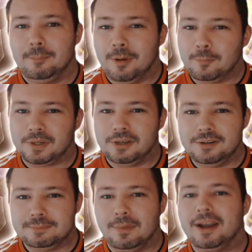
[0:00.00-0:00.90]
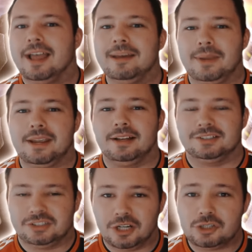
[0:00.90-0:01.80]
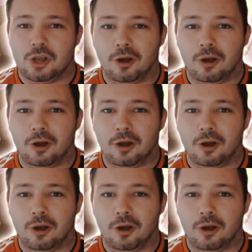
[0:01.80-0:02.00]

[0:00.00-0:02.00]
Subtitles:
but because Miami are such